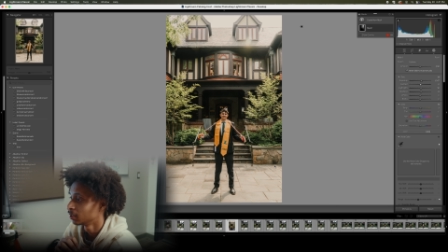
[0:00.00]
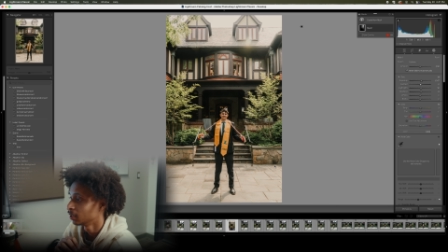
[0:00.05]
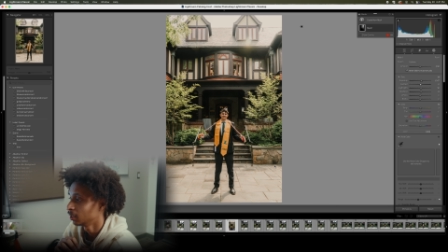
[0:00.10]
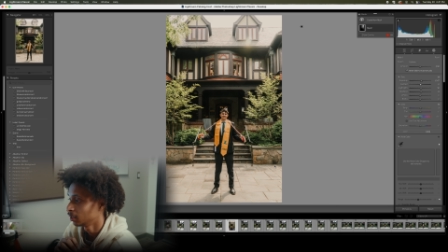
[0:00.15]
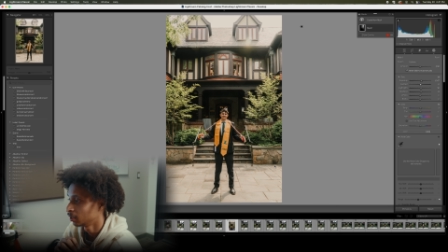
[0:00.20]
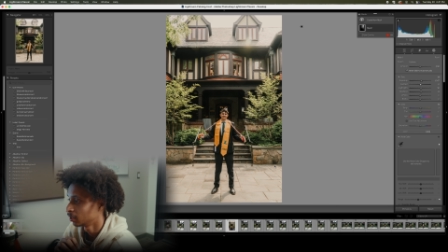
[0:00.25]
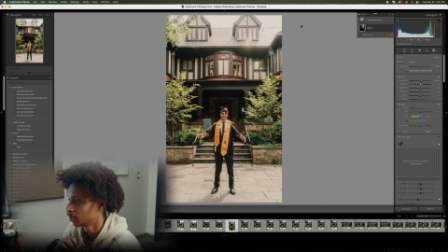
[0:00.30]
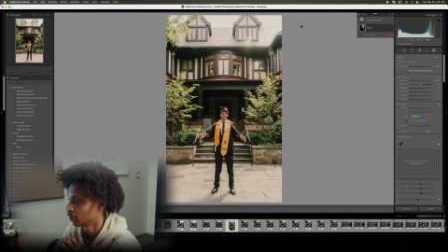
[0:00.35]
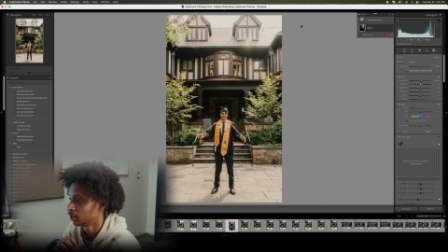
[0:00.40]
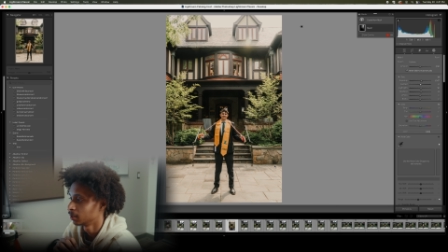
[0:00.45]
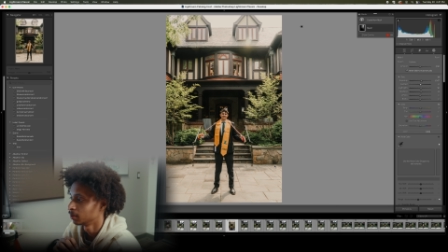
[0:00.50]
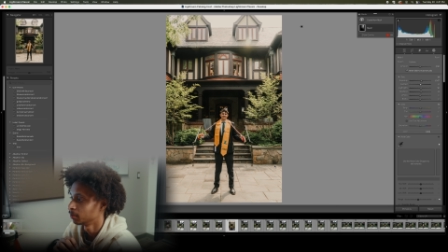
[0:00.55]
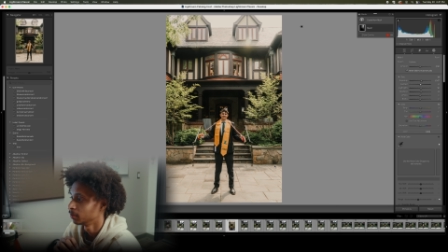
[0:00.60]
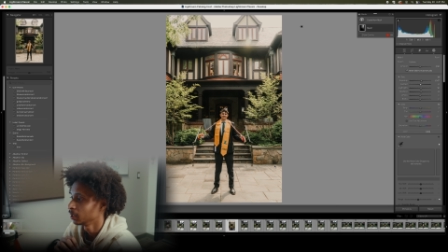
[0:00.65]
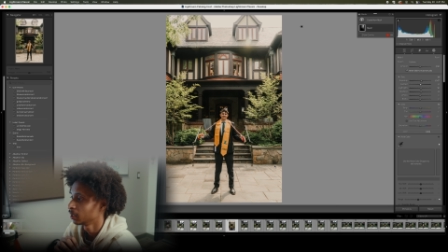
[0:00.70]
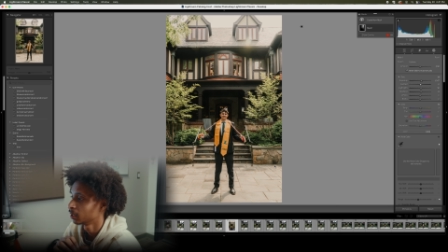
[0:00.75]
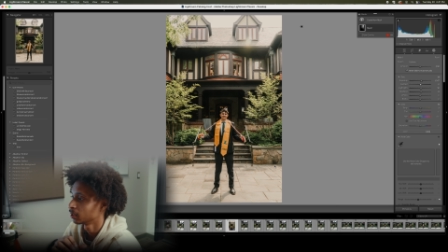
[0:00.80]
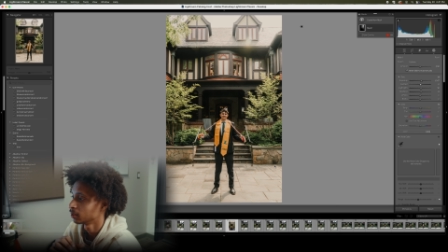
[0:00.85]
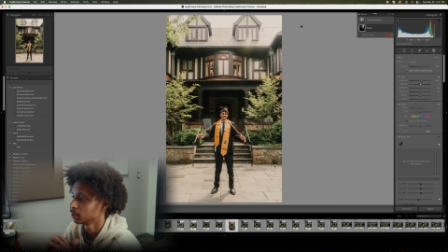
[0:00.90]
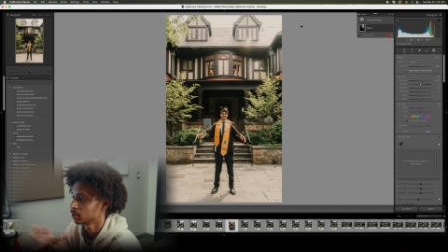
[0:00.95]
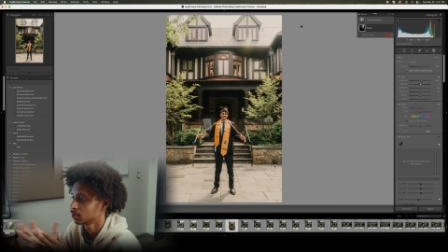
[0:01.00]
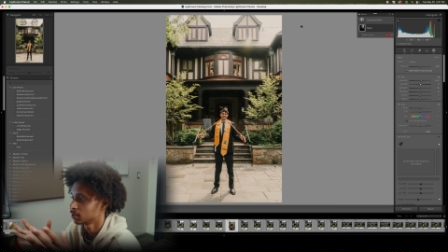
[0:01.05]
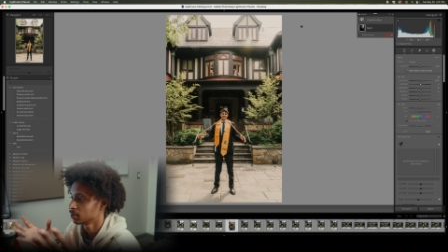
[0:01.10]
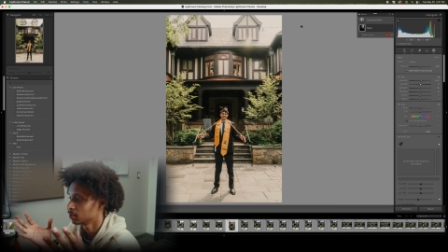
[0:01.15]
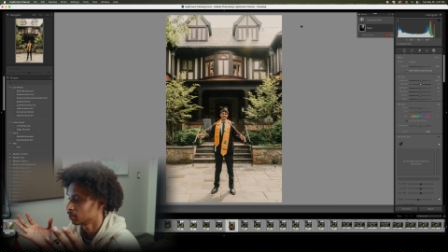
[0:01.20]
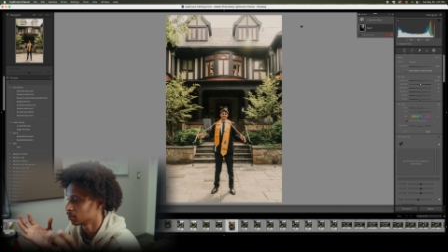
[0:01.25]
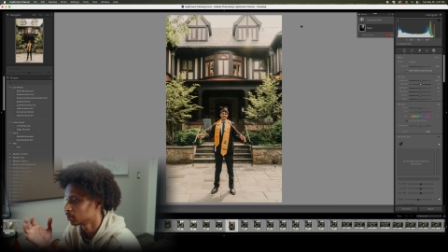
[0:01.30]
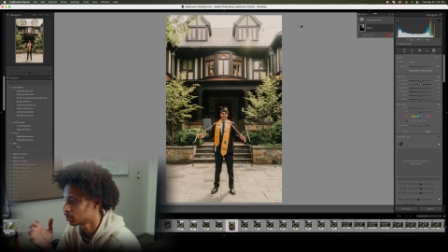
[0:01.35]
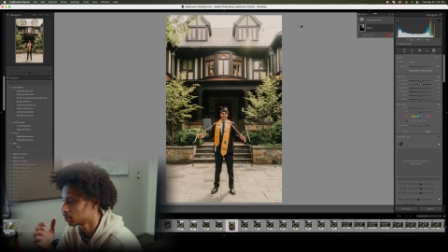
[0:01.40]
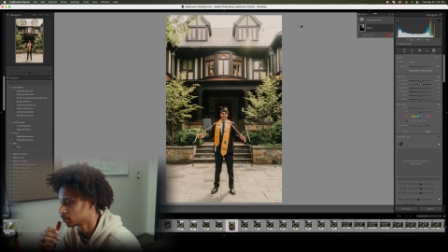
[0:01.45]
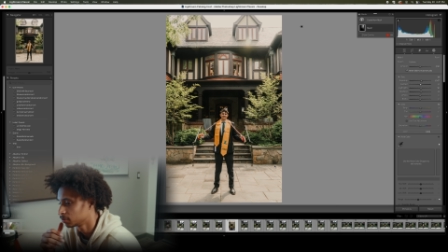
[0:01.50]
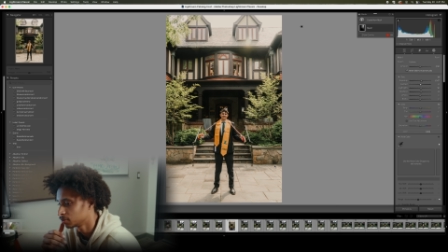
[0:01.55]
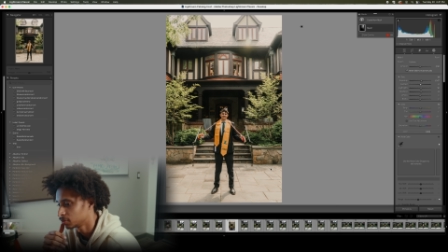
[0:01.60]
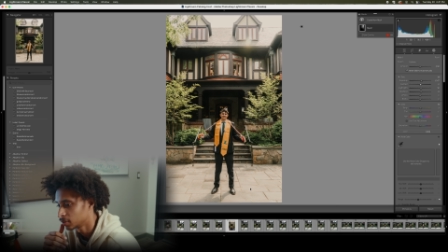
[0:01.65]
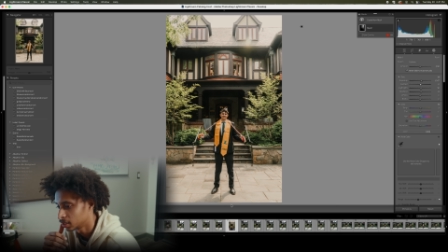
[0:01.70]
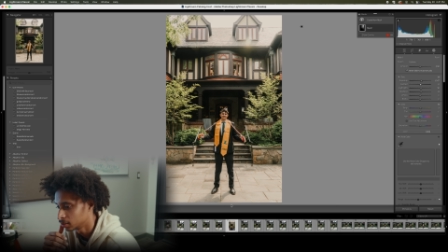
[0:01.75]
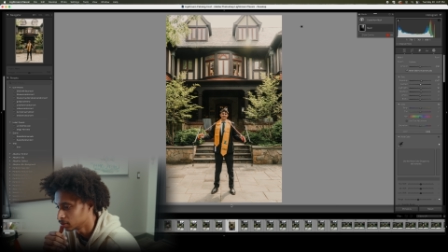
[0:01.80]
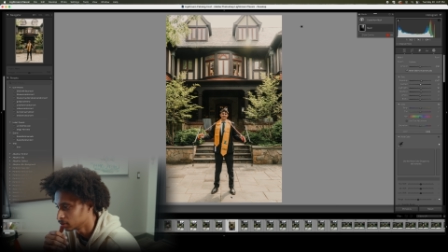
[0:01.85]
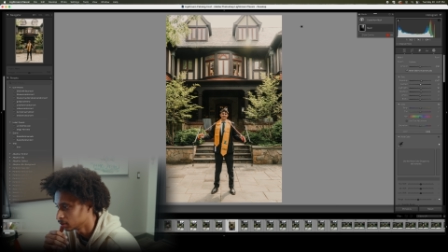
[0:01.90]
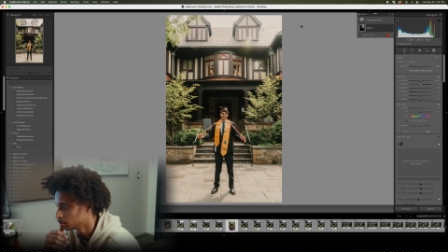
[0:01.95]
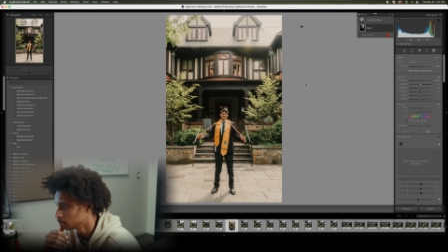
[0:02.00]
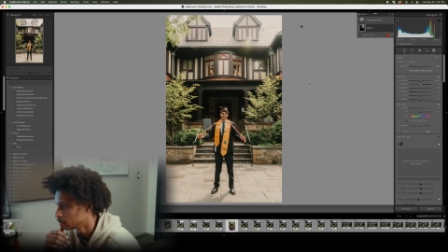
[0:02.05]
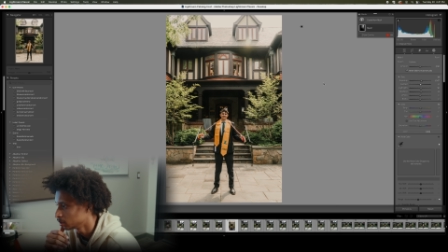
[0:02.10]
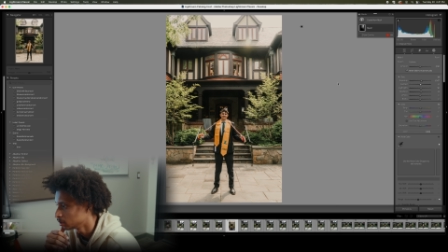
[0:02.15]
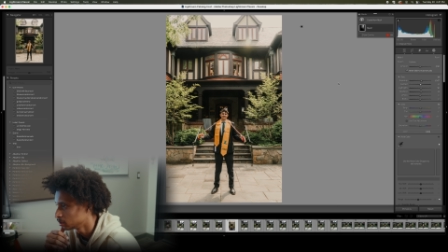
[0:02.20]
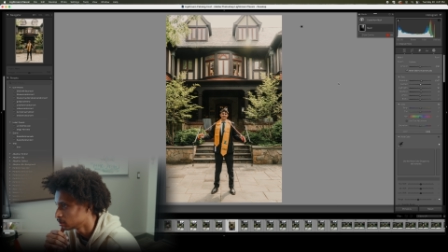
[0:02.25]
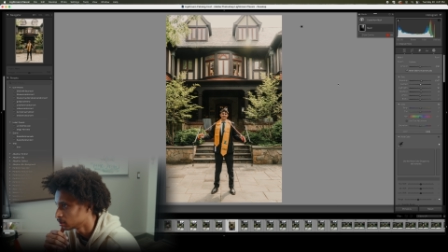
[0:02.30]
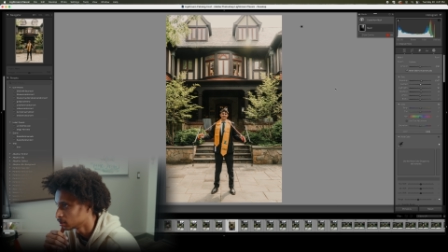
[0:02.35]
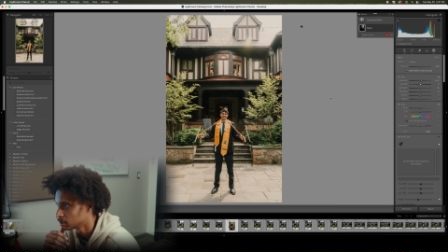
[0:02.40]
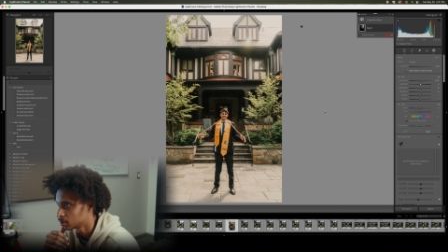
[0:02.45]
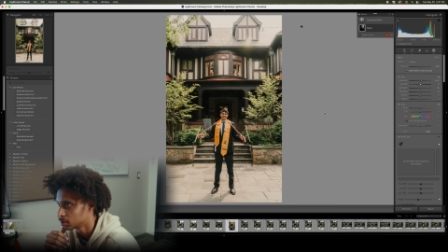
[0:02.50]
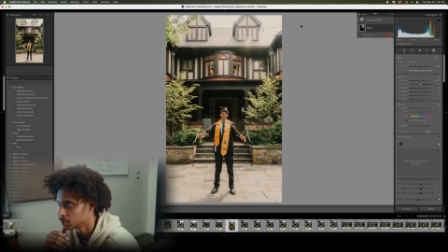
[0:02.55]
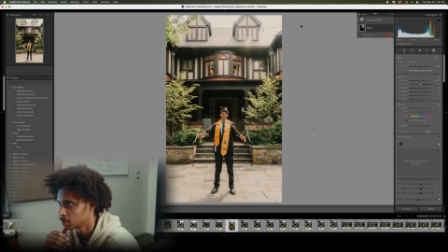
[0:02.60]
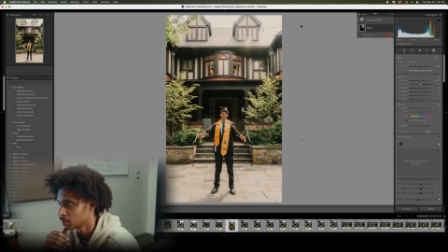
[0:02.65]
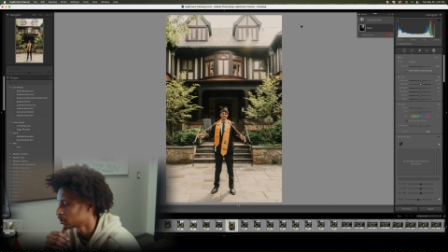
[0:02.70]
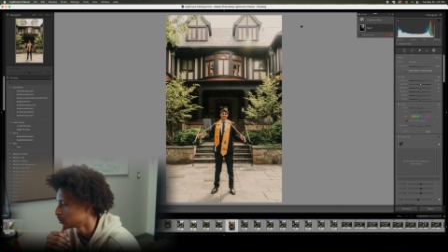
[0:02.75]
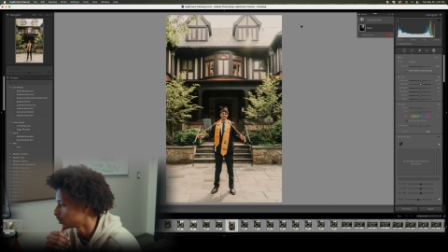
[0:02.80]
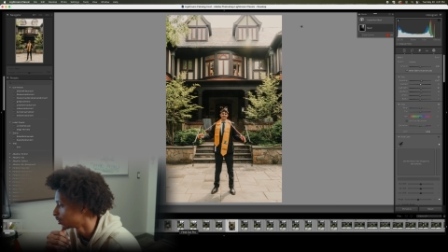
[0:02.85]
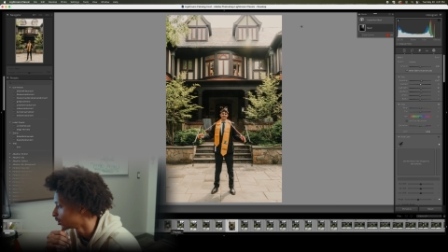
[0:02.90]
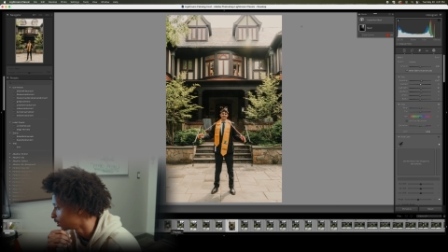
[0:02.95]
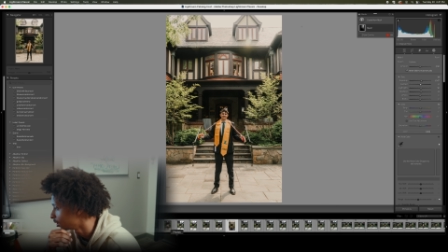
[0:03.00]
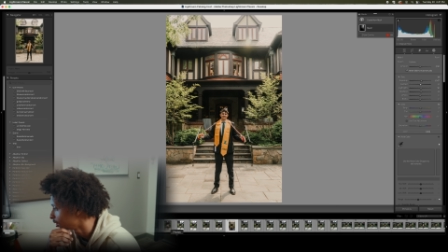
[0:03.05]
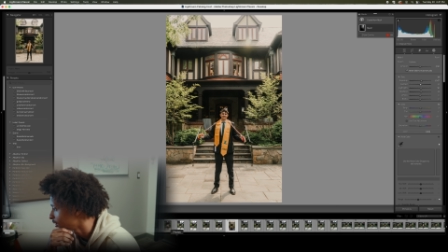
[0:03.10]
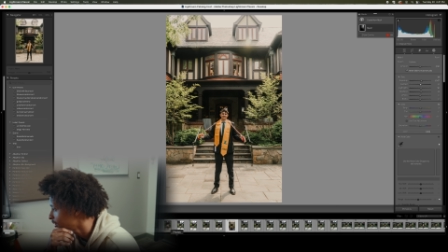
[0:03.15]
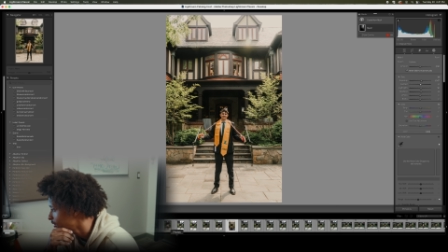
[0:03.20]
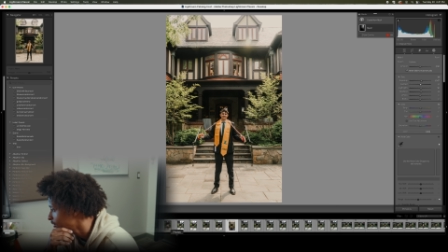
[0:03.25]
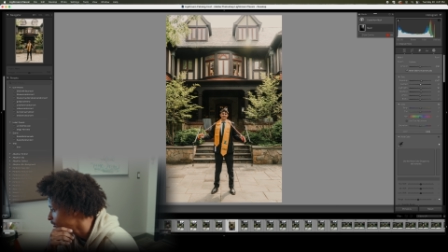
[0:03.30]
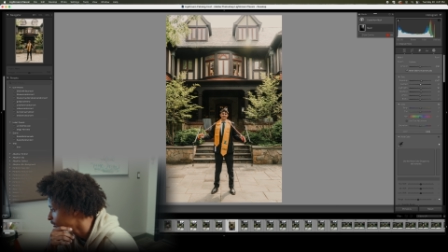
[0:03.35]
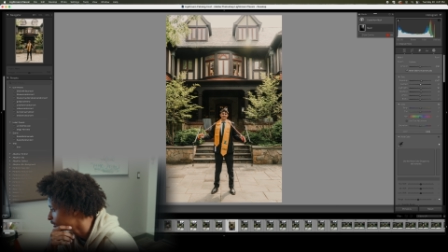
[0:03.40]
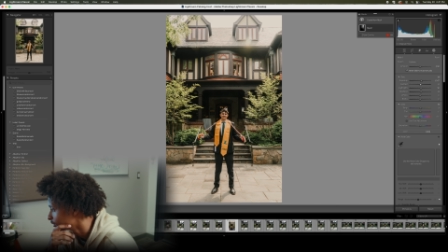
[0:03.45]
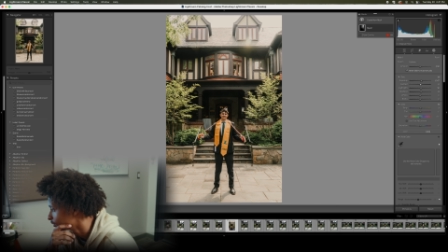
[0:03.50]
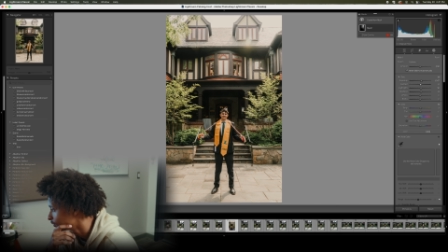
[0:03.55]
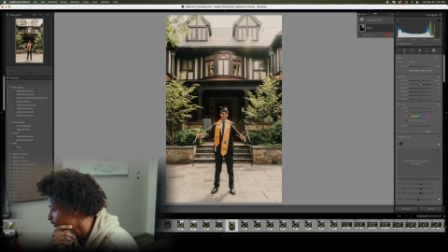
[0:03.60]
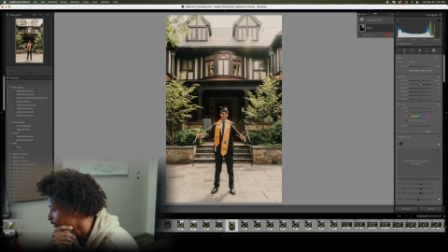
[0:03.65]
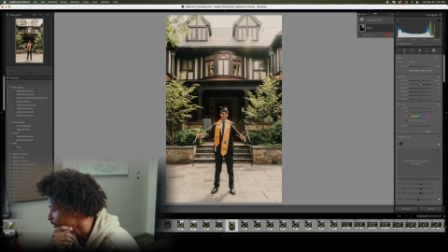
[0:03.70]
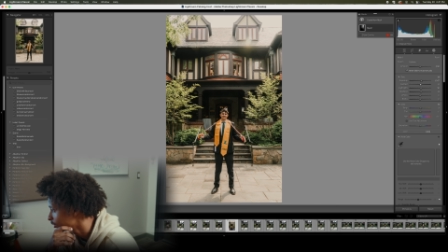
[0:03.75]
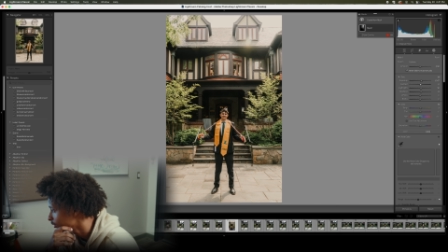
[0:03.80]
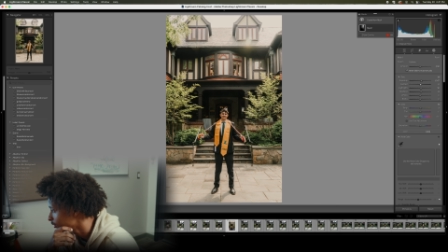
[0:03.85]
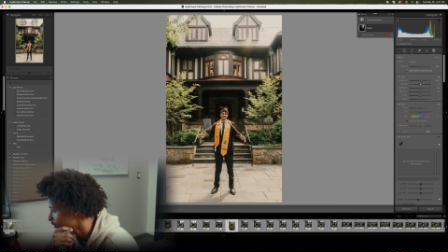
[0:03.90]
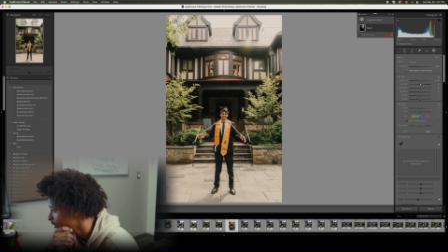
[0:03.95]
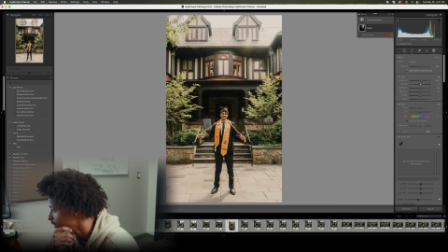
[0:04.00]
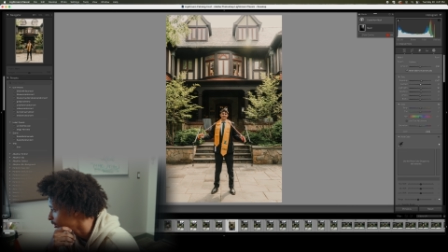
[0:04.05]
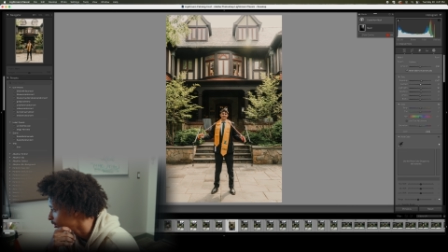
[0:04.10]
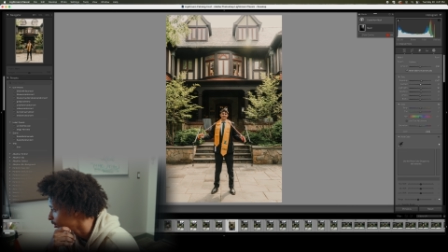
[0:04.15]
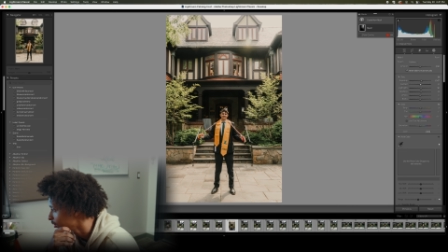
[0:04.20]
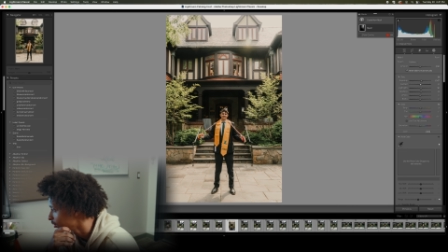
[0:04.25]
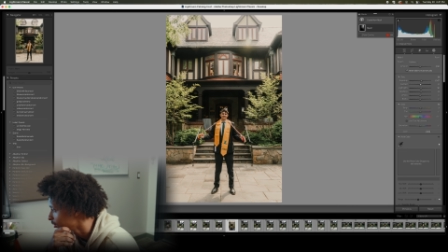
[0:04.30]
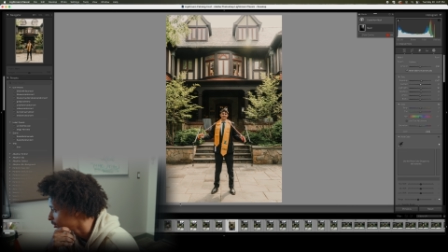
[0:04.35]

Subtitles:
But yeah, this is the final image. Let's see, I don't know how the hell to full screen it.